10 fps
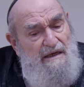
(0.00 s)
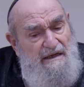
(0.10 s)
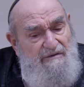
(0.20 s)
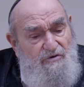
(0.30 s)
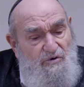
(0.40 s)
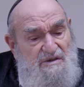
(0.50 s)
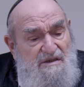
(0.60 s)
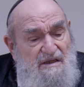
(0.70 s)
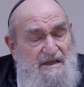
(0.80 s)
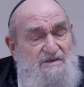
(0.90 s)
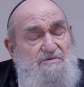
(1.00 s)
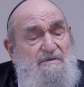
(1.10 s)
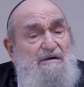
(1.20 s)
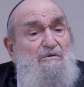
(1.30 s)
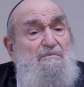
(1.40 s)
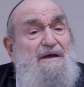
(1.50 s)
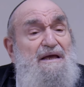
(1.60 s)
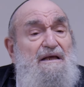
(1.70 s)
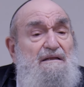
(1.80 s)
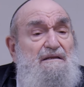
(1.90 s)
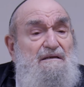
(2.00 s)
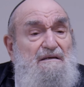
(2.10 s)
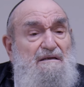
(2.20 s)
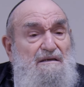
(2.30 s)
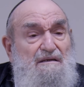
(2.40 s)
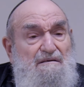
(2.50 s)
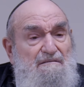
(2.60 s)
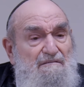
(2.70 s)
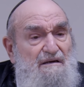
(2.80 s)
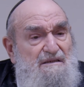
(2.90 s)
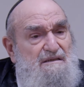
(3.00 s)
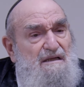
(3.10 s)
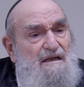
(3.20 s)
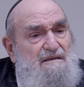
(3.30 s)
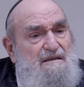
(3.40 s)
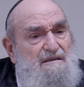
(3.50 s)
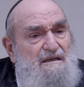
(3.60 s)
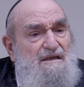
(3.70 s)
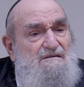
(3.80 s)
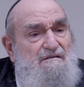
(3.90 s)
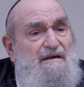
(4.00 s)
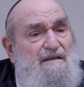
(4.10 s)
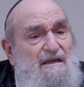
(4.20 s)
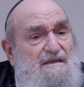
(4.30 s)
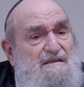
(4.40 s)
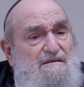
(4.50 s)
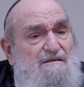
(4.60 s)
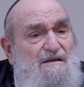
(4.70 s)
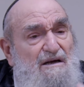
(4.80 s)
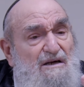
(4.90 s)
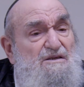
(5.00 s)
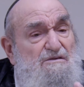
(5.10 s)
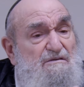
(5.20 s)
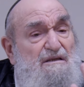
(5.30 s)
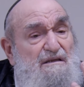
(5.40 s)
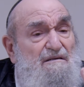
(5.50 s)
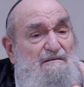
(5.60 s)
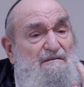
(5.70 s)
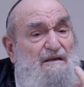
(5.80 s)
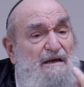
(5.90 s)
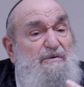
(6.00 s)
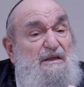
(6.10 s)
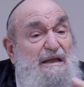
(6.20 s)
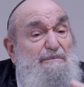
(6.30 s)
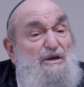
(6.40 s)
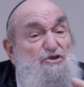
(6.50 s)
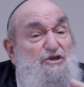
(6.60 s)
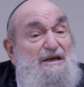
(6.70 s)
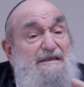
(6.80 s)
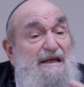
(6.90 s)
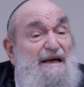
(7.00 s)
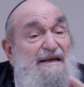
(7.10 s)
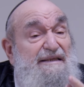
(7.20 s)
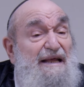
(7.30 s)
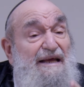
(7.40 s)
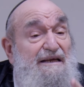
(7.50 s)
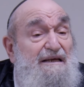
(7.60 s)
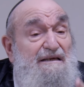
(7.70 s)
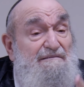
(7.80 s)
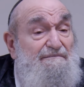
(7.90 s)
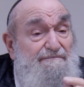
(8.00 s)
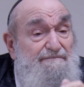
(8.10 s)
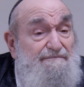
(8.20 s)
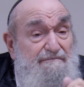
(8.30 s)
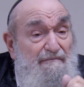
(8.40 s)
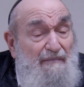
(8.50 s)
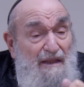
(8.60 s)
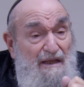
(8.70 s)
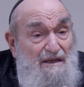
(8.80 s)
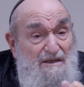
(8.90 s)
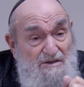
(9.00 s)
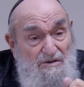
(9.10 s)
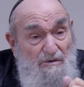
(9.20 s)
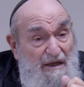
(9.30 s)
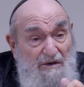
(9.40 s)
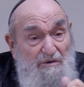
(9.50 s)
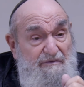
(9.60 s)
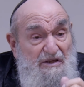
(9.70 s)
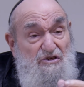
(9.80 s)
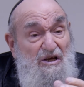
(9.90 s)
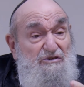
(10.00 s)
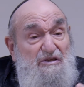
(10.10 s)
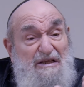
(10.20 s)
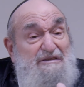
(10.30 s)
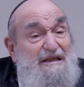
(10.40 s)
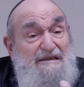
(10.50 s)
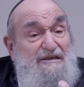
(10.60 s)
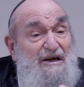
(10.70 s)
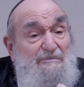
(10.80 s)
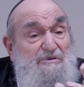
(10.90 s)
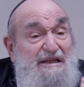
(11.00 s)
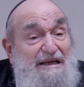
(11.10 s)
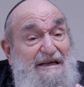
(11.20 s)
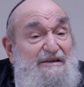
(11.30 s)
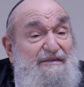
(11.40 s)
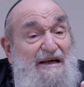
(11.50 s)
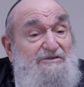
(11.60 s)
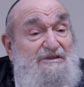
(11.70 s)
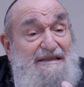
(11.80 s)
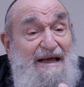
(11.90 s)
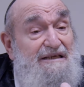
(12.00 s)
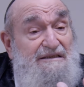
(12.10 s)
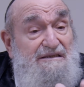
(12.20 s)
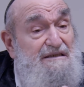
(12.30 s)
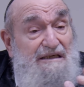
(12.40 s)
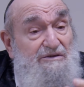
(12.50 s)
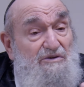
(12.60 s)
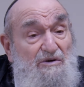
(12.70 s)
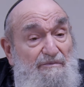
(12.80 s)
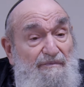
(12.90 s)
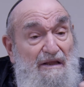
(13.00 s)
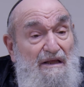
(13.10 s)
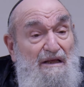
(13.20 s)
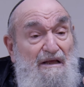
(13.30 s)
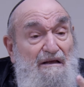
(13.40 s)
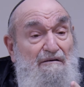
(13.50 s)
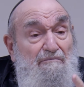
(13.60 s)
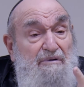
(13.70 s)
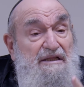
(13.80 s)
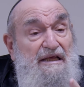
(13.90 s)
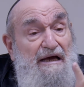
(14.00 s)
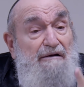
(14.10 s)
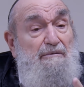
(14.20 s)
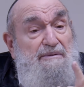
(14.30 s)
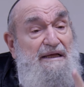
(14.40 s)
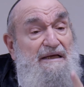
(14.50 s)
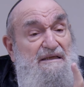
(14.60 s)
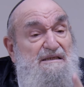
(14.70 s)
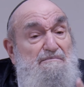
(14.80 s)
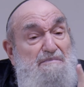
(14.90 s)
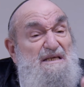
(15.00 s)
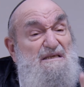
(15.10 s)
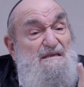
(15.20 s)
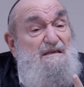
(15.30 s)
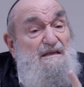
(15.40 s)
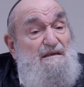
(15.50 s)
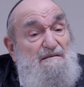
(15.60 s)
And of course, the nisim that were made was that the Israelis, the hundred, every time they shot, they had a tank. So I don't know if they shot 10 times and they got a thousand tanks. I don't know. But the Arab tanks missed